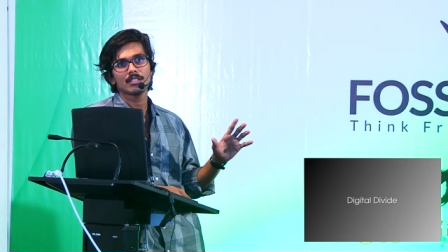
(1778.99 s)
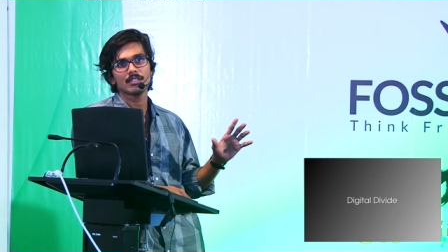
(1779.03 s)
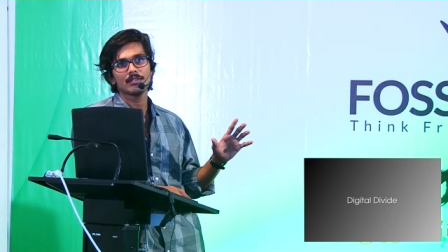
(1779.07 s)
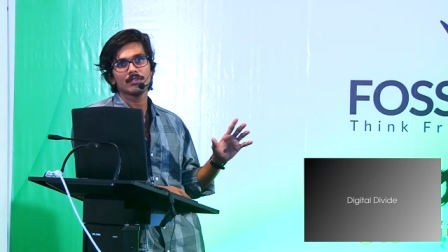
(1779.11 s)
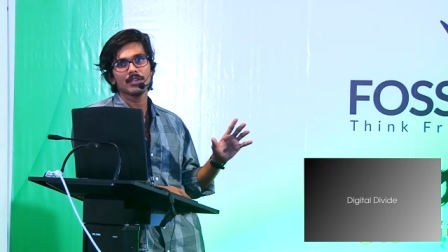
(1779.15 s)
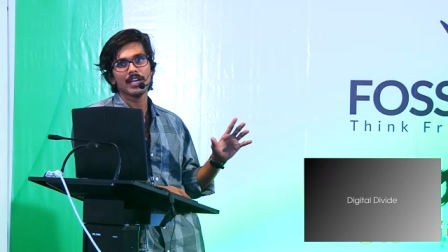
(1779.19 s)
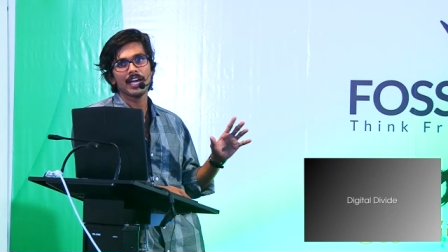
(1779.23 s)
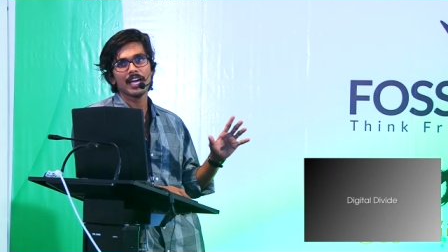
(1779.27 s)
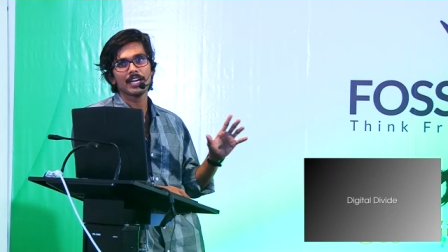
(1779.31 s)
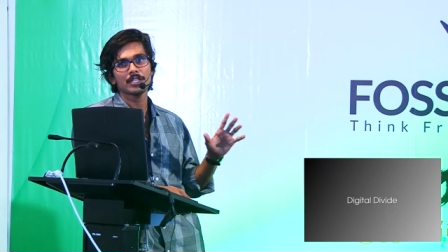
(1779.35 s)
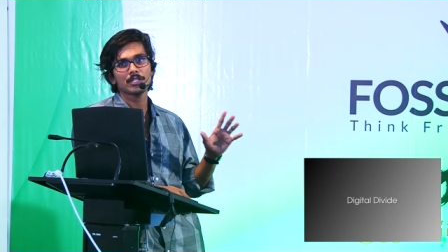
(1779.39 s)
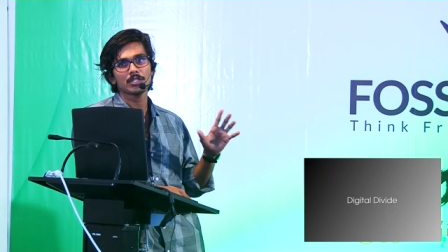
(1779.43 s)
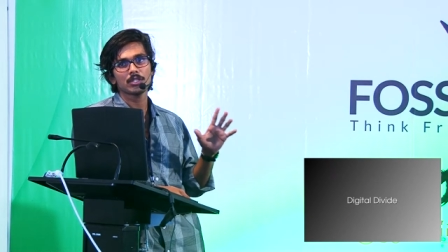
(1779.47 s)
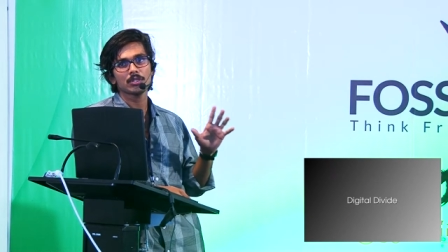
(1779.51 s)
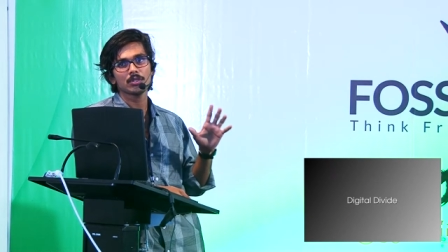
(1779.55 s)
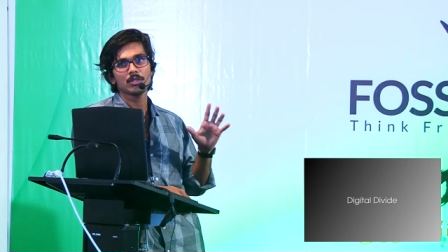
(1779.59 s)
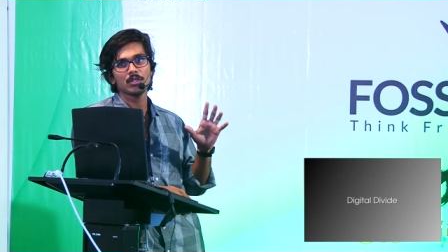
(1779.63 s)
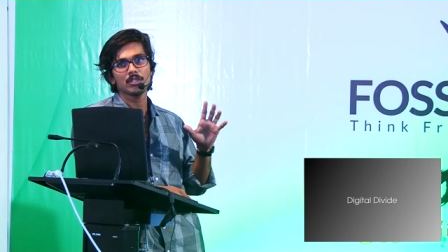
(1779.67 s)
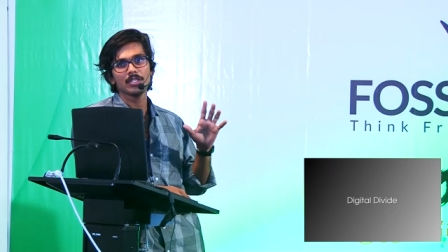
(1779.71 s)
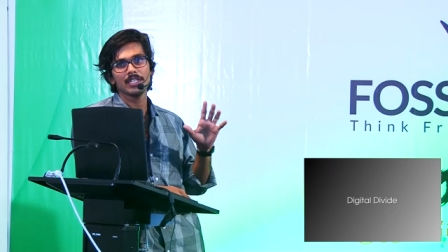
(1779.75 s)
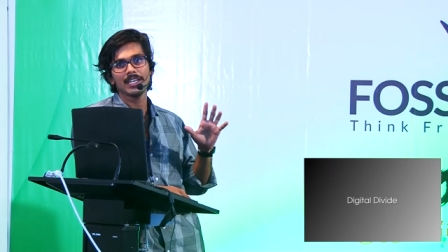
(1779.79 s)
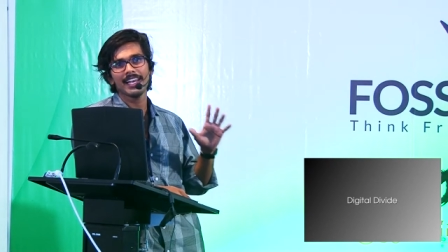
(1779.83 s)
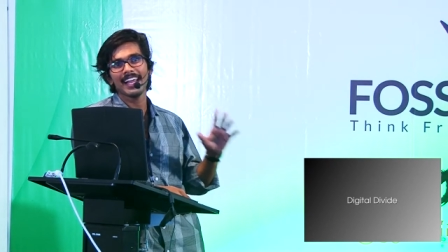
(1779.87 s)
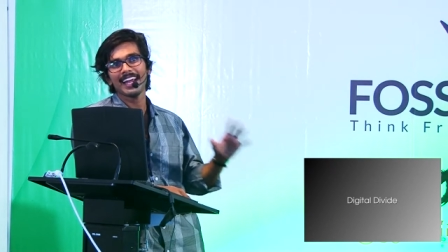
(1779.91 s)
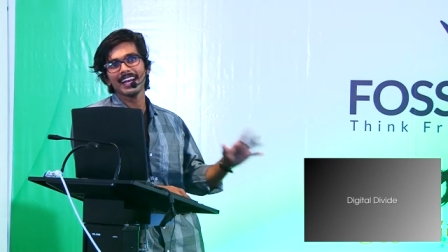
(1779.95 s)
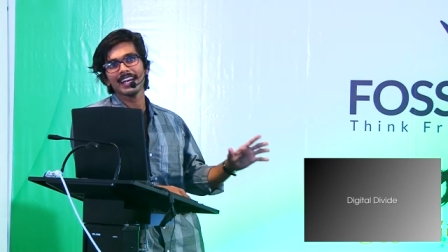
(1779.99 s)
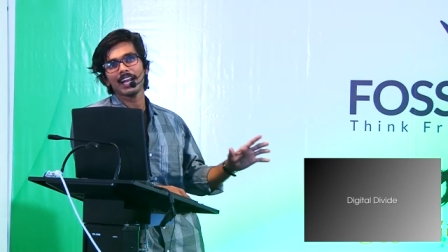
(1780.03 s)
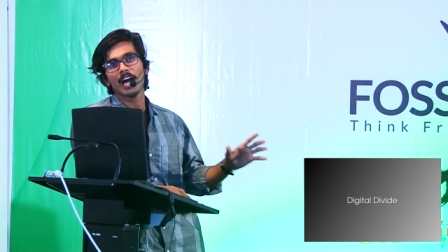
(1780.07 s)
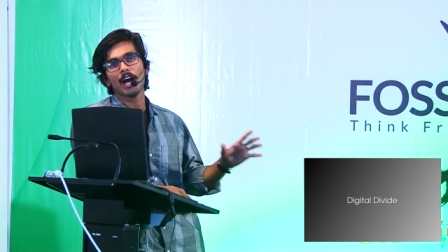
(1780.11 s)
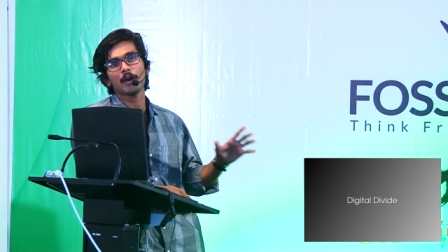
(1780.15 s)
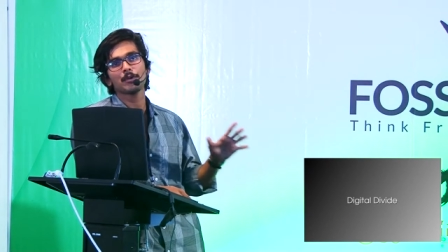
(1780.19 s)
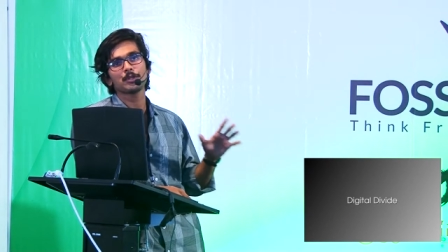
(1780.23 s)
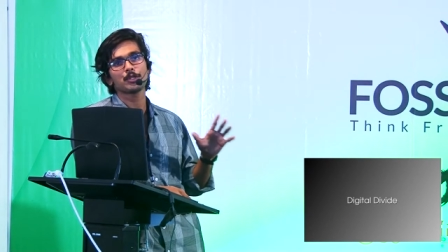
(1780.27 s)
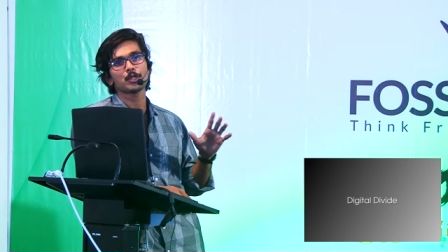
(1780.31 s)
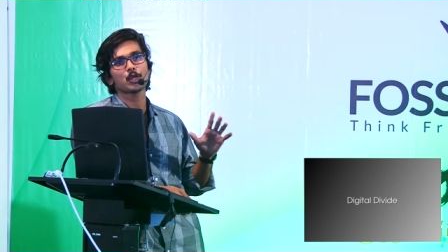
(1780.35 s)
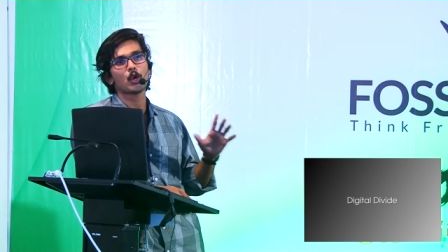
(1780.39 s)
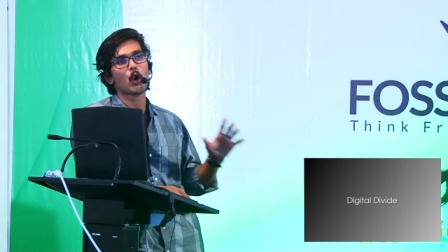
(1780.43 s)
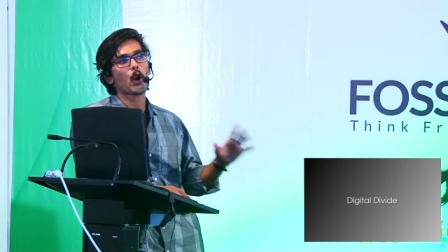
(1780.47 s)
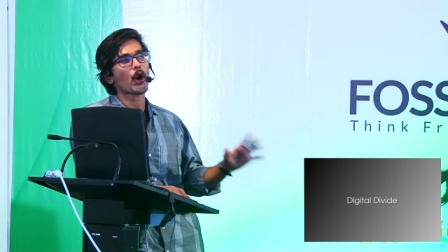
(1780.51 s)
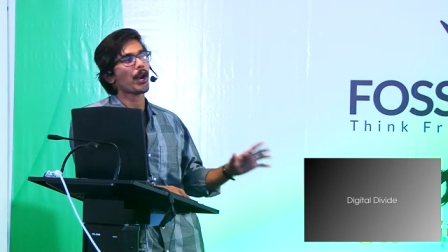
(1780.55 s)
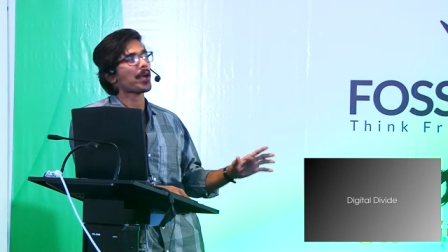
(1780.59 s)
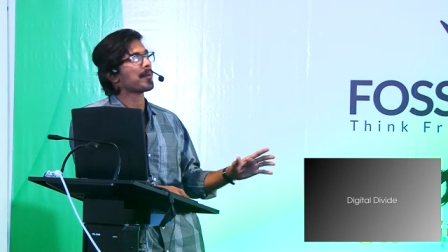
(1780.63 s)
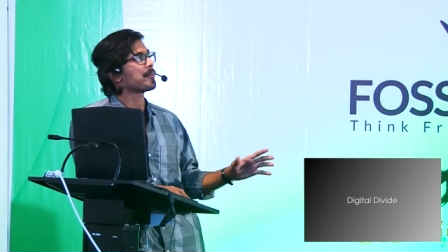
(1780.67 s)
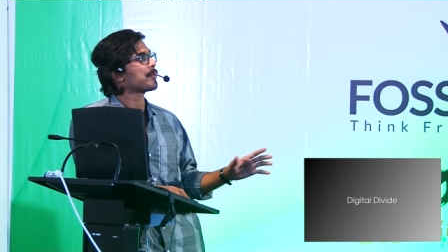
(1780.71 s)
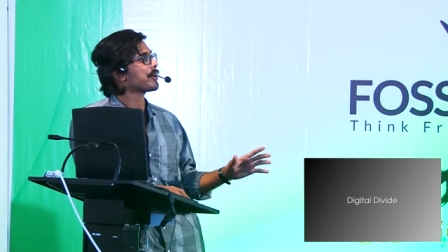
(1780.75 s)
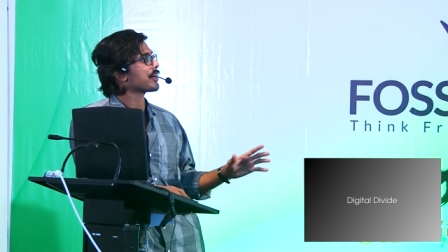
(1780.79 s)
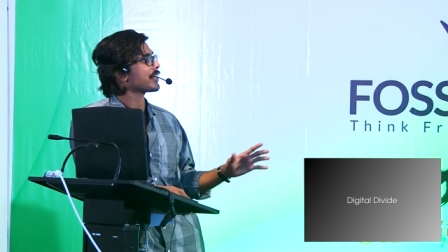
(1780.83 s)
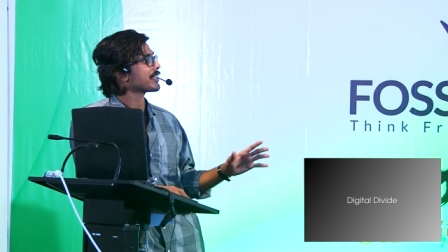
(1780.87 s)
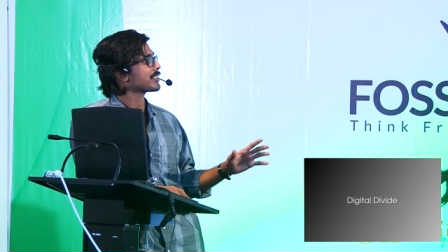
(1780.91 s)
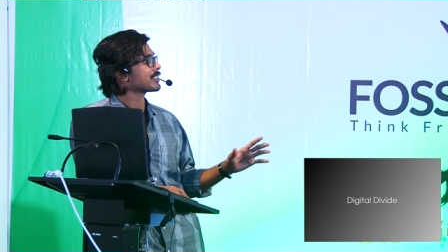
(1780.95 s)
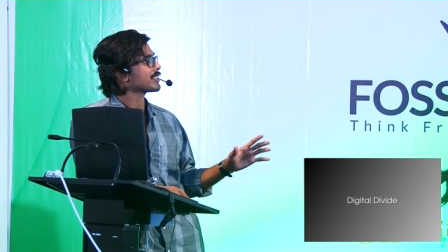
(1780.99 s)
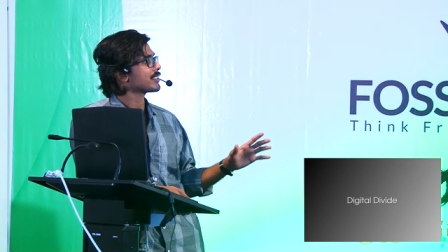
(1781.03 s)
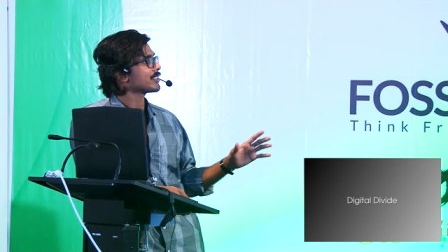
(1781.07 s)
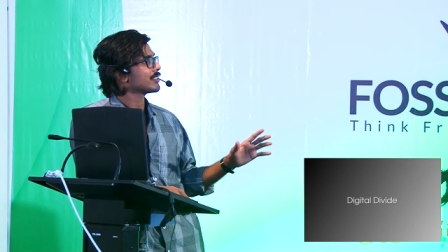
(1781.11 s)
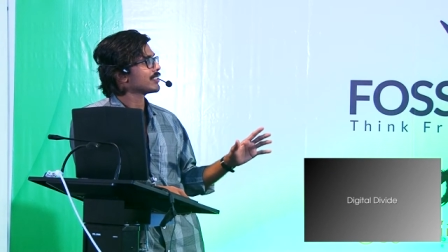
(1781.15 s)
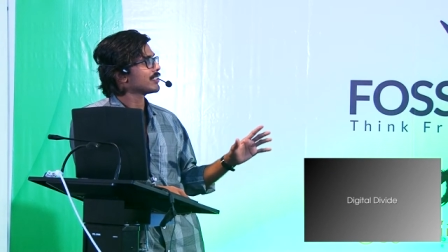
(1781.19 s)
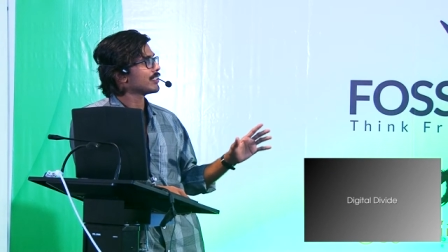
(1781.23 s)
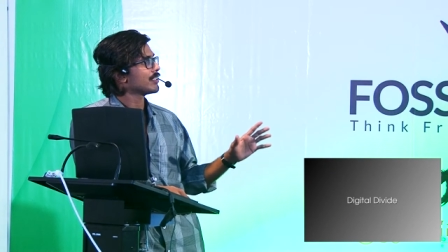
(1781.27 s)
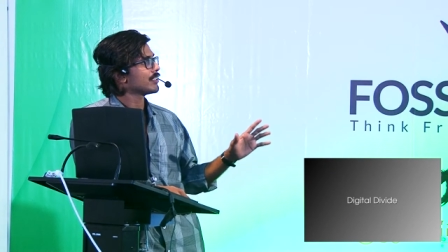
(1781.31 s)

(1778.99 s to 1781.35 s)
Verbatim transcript: We have to learn how to collaborate